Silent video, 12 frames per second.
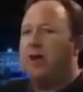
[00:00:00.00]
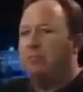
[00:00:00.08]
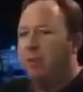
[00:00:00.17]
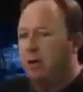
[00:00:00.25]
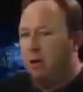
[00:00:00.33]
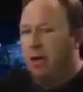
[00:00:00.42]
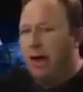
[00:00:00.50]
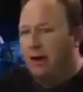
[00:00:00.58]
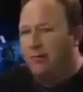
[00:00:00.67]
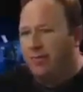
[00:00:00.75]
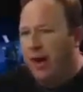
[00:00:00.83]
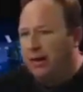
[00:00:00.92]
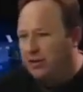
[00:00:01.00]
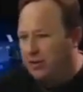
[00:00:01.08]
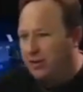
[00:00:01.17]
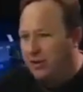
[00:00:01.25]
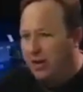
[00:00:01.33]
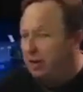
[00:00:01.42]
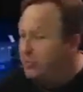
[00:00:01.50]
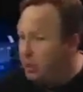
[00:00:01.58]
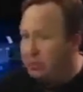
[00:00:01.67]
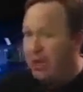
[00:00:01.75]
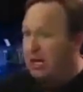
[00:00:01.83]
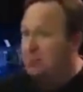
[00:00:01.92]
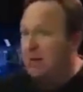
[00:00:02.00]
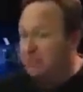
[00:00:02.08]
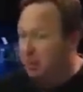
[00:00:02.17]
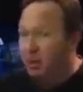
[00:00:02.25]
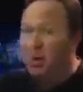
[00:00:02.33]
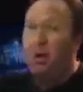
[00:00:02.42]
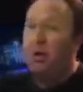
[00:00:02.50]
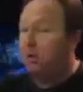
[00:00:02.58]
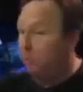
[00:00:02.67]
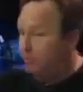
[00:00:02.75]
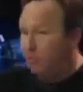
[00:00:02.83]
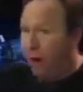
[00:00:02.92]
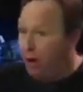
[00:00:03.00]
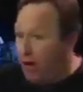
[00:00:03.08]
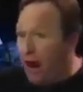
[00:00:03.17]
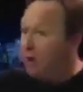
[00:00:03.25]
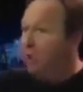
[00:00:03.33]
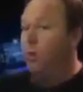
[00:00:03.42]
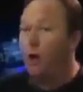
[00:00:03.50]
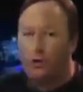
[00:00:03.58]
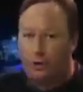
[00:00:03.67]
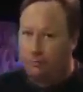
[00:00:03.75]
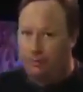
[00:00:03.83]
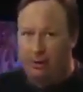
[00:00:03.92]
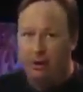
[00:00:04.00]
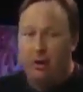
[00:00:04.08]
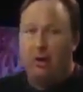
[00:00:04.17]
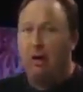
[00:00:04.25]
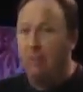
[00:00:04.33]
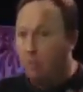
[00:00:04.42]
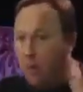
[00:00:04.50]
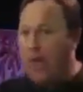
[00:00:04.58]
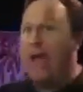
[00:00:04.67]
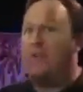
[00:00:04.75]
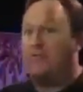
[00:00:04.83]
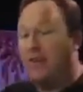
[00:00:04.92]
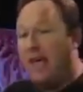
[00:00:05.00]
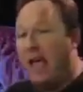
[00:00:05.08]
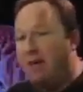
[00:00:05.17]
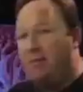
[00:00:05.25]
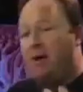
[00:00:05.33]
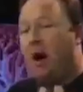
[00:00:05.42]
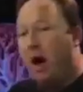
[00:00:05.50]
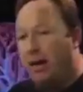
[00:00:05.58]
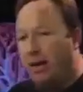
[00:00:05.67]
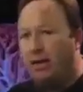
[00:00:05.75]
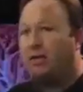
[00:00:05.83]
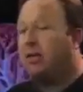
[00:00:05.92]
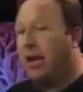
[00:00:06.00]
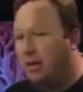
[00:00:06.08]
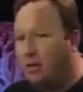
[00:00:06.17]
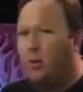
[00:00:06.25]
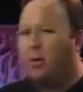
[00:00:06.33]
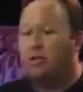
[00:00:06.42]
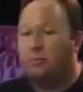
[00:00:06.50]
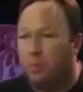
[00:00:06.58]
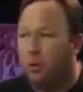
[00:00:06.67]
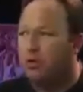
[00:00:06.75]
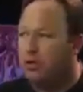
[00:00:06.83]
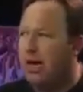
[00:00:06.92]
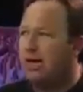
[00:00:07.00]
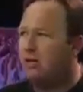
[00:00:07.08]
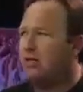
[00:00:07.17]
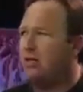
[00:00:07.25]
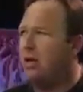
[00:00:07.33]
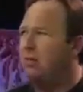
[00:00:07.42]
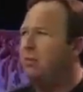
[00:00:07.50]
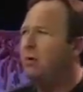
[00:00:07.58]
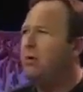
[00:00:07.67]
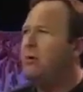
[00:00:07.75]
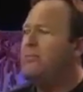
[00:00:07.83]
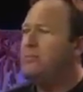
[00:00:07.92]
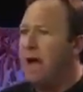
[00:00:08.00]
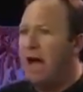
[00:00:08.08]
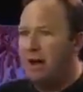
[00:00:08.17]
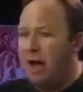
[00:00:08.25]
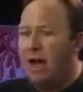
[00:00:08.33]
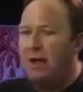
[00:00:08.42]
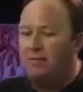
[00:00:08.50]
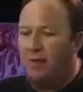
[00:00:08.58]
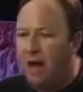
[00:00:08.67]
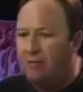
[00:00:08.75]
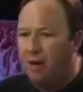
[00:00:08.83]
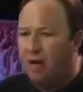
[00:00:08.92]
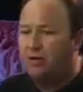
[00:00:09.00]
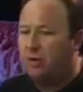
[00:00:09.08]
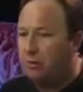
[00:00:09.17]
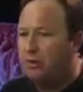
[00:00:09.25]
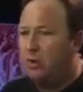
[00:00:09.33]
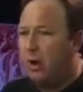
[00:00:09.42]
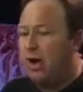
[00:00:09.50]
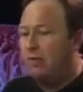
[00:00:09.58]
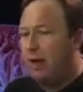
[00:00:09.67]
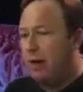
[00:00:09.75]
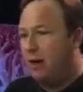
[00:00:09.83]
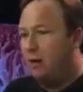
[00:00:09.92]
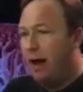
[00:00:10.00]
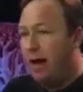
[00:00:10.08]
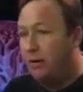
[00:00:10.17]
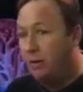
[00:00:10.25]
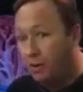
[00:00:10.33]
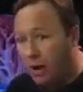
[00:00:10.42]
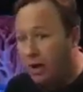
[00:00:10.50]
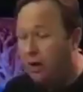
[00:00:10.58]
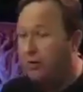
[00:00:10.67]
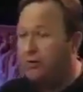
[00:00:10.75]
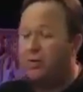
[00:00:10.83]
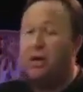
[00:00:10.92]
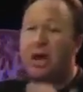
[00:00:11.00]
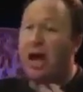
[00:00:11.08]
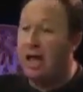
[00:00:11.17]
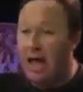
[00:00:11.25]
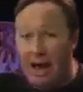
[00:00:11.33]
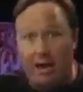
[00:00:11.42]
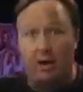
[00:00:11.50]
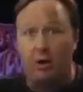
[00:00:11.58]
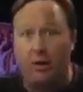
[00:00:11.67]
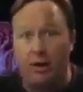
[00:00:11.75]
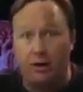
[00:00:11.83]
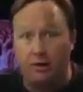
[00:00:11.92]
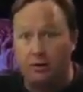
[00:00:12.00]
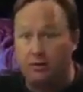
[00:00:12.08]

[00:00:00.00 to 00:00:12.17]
to build like a Fox studio just because people fall down and worship it. I mean, we actually have the audience, and I do wear a sports jacket some. I've lost so much weight, I've got to go buy new clothes. I hate going